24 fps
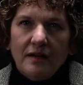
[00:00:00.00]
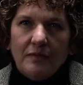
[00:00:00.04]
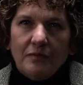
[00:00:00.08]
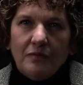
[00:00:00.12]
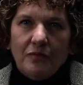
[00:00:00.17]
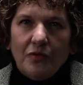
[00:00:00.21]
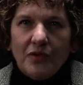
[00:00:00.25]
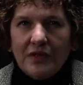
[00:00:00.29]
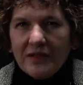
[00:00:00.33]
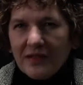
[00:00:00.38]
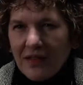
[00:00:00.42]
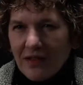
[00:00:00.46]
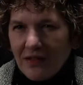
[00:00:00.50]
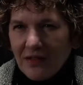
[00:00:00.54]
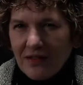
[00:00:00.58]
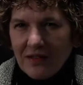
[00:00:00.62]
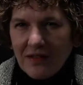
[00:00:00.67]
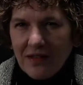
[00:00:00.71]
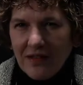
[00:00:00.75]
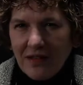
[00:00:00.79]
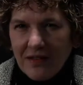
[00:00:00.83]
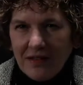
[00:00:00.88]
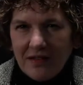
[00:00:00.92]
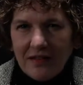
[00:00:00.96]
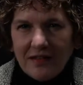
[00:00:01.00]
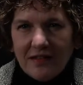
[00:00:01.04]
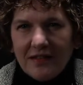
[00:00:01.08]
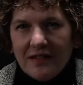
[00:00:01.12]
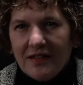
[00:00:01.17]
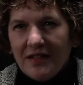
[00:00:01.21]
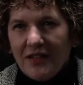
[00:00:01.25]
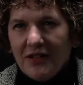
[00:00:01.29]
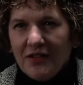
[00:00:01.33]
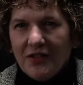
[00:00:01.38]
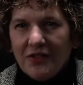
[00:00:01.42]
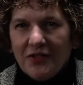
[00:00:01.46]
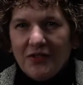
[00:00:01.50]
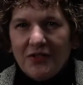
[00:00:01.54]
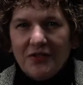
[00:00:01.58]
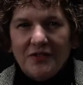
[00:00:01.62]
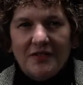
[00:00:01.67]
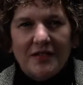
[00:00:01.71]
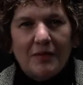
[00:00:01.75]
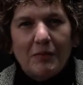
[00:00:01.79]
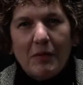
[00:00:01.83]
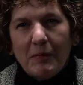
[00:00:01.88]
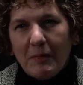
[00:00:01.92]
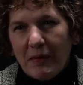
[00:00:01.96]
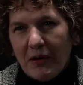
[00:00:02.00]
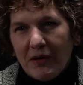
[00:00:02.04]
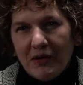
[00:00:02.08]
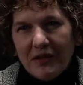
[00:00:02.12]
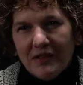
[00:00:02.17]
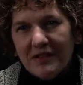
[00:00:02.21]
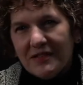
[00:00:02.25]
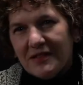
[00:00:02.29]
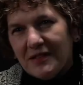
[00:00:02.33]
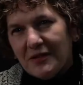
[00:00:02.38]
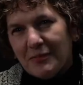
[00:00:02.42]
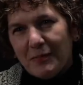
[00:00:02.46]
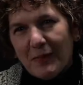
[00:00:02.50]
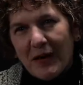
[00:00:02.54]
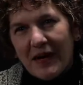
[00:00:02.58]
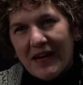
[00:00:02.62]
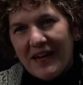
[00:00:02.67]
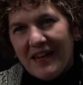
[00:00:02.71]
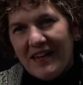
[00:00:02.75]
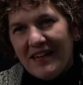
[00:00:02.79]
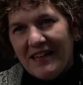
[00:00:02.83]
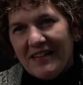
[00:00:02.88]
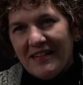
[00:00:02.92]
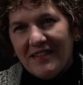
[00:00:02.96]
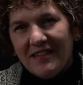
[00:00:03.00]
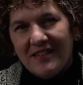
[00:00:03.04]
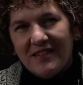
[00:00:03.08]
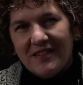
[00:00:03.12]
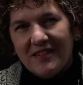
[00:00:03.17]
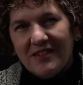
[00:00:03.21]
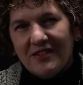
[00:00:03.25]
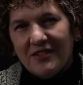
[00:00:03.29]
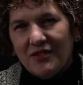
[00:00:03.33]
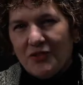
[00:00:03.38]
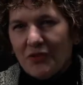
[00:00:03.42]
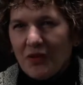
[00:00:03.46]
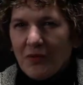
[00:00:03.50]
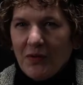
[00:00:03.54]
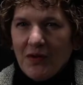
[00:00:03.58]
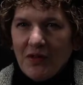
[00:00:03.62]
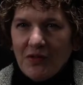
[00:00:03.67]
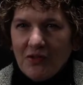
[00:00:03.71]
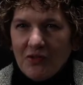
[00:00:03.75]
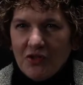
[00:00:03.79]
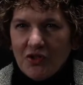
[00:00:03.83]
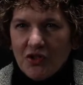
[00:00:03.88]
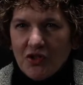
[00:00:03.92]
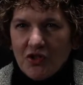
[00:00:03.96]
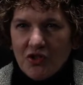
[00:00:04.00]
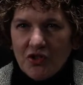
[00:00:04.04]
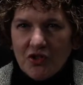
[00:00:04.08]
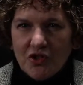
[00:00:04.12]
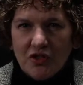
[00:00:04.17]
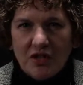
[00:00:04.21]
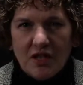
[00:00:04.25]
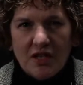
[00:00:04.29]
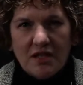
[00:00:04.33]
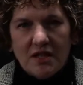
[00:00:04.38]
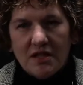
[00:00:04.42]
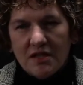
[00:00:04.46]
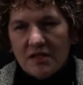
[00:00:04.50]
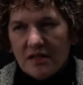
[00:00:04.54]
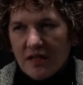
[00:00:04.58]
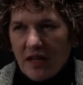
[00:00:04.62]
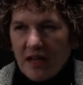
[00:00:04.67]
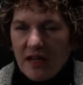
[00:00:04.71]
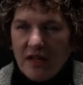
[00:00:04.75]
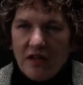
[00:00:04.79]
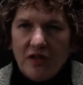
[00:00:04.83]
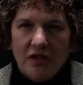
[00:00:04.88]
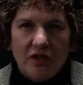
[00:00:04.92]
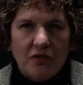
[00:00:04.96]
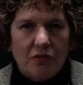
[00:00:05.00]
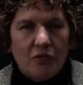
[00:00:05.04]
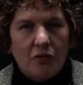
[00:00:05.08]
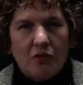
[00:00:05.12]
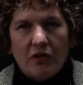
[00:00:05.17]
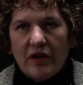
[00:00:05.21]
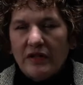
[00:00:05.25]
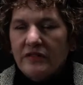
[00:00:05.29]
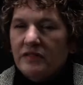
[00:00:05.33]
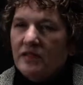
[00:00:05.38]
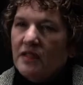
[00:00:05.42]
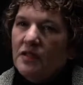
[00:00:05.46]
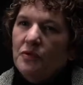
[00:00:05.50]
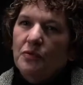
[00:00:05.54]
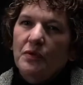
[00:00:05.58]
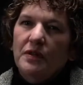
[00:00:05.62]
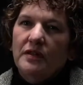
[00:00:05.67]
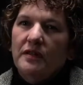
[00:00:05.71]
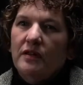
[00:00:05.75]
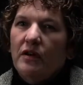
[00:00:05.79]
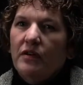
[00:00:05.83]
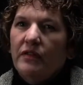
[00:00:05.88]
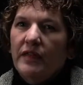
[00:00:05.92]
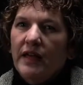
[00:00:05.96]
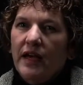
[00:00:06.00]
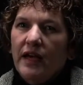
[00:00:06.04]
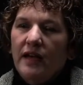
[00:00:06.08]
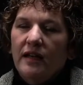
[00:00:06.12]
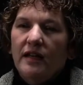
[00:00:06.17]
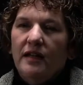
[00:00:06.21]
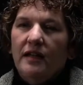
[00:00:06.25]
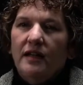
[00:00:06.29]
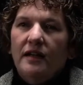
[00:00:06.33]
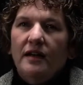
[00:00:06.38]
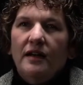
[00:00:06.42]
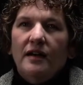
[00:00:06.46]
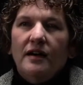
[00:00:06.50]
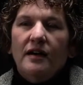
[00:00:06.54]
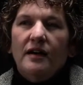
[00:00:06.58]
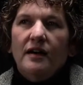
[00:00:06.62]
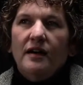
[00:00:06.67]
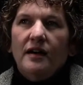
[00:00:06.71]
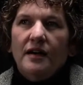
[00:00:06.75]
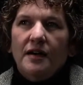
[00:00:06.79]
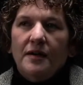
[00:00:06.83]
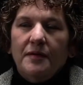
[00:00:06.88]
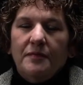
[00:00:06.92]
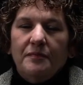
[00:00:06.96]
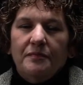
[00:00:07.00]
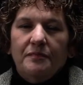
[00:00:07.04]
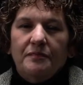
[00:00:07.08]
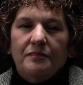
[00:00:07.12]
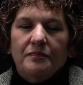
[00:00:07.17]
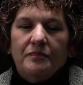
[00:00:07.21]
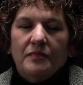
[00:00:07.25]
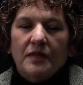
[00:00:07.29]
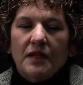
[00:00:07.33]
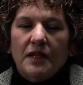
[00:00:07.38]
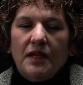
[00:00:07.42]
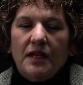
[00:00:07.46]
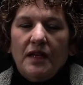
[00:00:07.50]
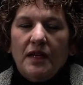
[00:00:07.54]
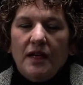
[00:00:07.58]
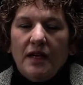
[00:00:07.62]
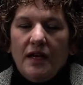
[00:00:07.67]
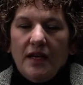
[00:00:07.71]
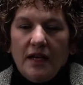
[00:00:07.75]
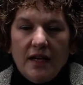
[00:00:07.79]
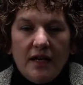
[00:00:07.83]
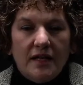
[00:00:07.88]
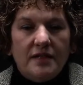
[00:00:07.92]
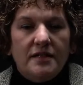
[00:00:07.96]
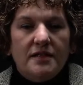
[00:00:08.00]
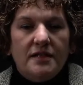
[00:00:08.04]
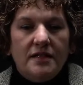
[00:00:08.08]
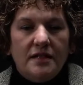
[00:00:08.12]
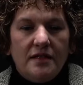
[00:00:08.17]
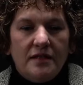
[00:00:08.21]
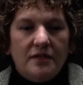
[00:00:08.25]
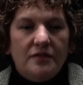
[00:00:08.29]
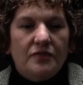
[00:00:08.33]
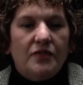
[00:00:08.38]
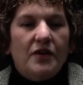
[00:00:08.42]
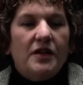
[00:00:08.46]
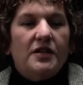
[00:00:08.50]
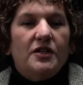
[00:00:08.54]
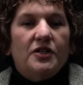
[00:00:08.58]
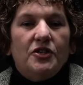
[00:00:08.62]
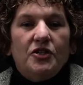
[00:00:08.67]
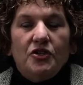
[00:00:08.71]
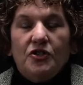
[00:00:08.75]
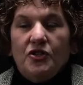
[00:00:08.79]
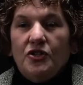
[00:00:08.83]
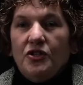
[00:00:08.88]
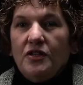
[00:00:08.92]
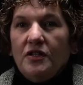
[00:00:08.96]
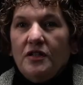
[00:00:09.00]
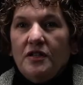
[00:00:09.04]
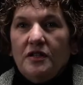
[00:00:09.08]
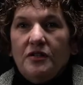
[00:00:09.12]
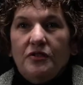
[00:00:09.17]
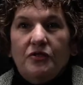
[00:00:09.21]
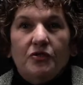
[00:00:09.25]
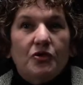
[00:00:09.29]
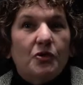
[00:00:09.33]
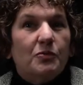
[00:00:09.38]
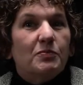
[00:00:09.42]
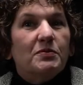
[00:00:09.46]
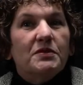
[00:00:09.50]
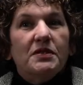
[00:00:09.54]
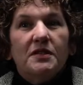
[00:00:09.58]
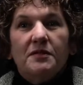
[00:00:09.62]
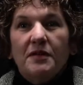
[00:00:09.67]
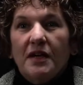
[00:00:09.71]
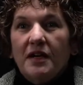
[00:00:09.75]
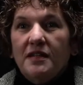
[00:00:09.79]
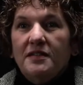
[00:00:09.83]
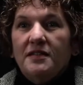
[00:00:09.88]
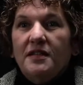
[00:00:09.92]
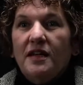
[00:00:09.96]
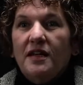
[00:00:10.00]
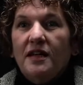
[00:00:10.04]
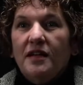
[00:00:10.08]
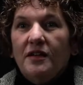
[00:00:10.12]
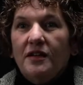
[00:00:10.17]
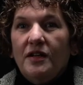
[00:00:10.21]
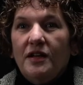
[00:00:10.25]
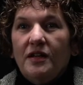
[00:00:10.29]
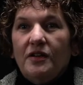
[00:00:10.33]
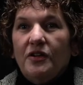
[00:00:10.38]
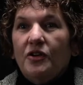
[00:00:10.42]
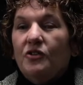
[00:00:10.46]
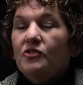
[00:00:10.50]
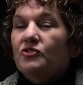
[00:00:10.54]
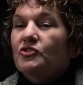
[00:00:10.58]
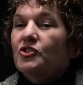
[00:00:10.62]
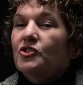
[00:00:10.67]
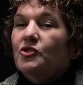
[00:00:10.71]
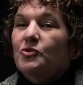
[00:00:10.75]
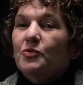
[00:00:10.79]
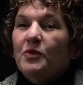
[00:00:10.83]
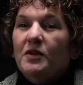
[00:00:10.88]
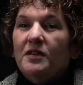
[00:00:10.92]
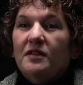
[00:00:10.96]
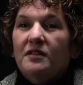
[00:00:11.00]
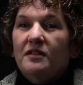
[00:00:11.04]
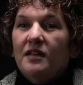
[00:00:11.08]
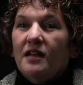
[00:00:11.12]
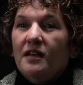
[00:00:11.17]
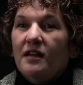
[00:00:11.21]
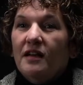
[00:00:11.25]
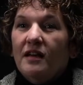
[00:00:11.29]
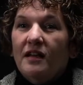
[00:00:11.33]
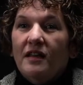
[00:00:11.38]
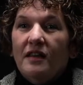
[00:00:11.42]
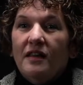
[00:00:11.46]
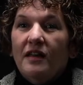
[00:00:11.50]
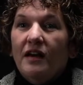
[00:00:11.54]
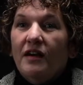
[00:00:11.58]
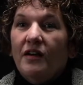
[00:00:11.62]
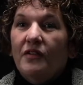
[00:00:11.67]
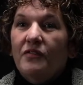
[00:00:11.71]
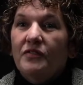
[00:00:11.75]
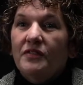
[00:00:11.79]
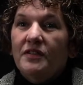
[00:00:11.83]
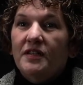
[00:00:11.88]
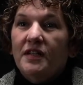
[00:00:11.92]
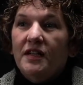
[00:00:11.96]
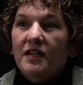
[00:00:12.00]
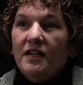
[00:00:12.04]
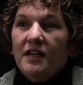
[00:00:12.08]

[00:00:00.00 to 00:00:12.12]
What does that look like? You know, it's not my parents, it's mine. Do I want to go to church? And wrestling with all that. And I did find a good group to attend and go to church with that I loved.